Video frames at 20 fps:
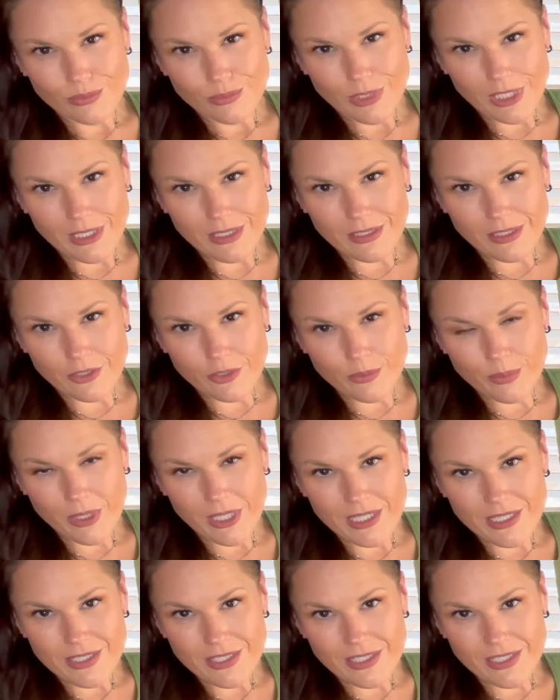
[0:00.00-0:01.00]
Hello,
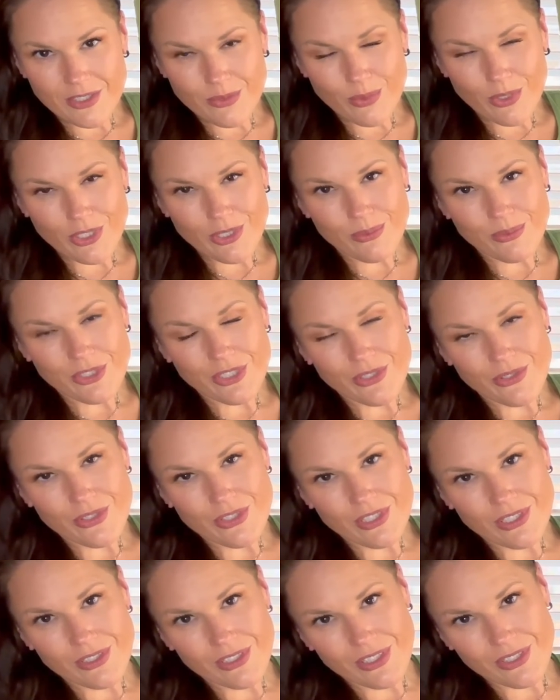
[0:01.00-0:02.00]
Pisces. Welcome to your
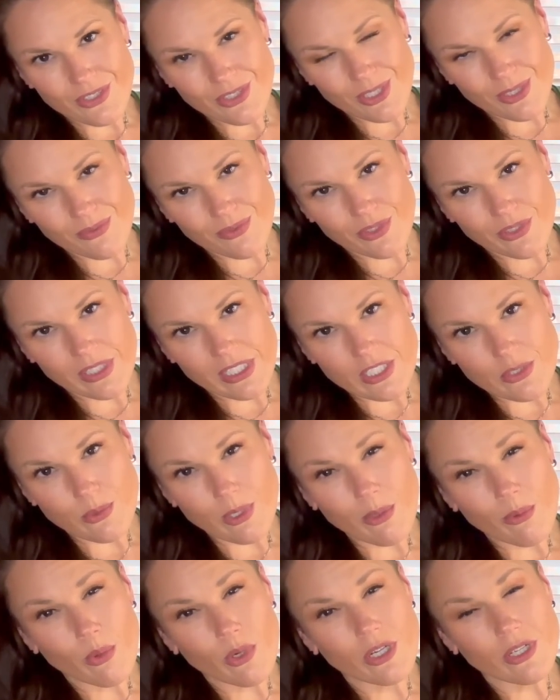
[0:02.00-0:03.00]
Sunday Shuffle. This
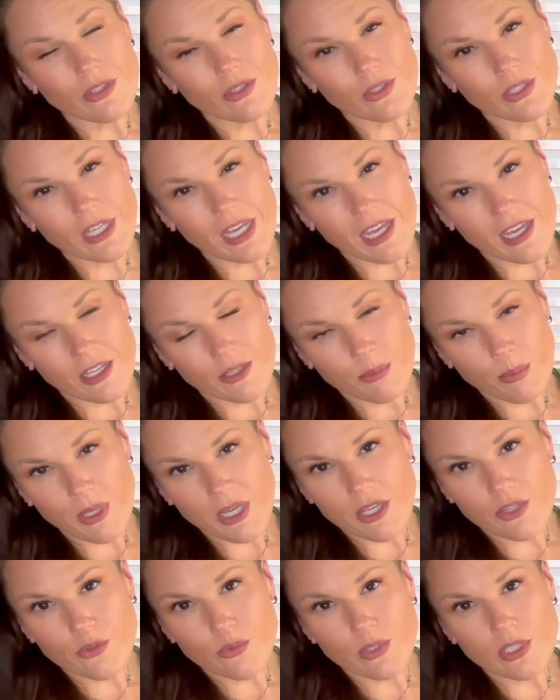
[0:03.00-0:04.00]
week we're going to look at
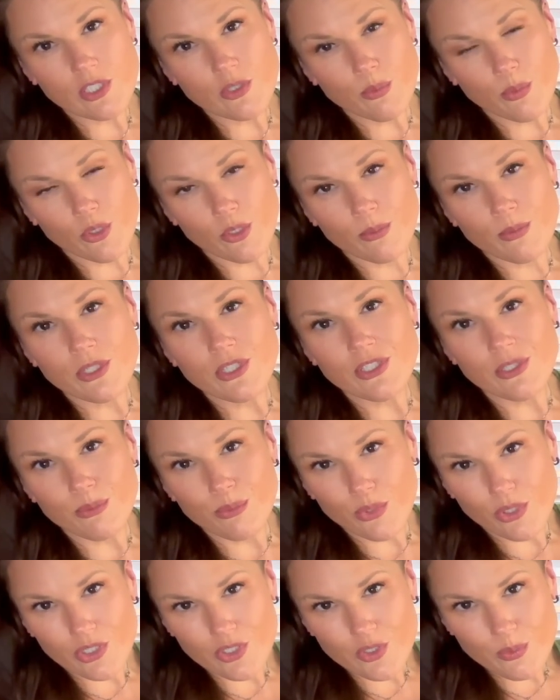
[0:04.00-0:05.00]
pathways, purpose, and
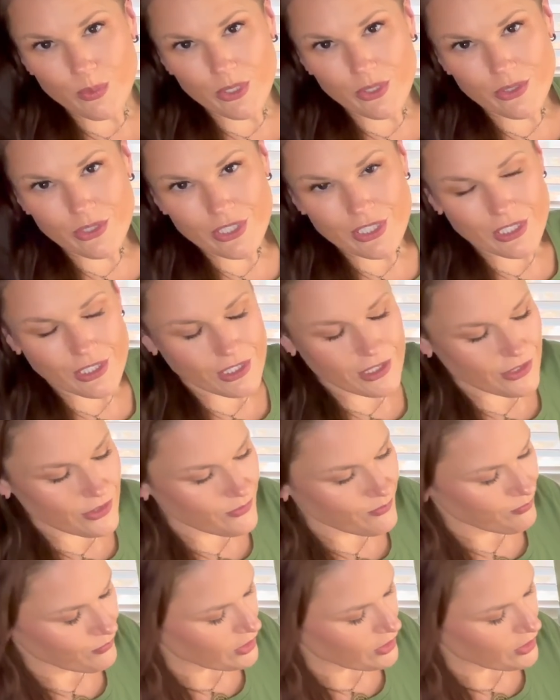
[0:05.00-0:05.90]
prosperity. Yes?